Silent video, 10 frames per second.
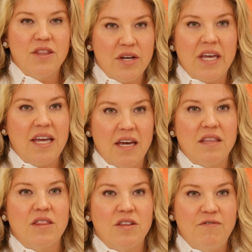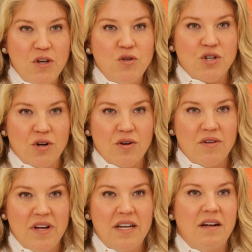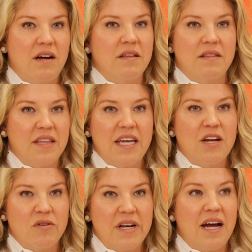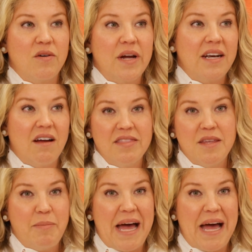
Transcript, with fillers: looking at the future and not the here and now and not the